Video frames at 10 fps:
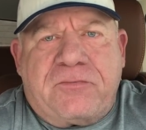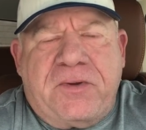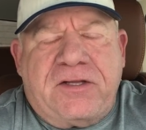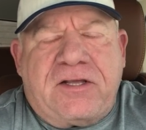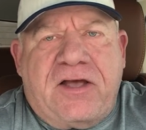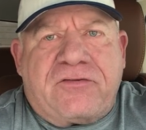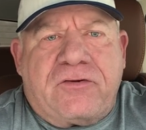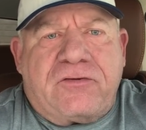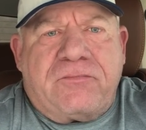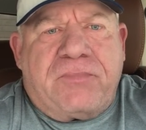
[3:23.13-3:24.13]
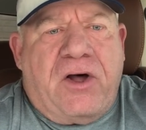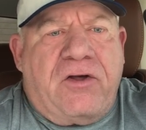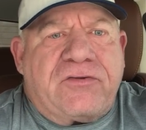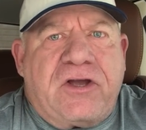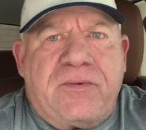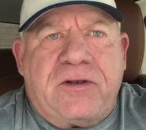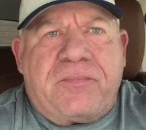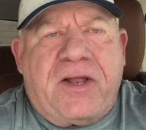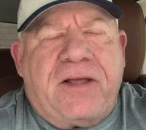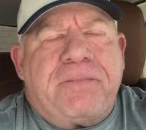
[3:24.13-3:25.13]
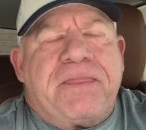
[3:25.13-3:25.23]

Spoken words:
speed testers. Balls come into play.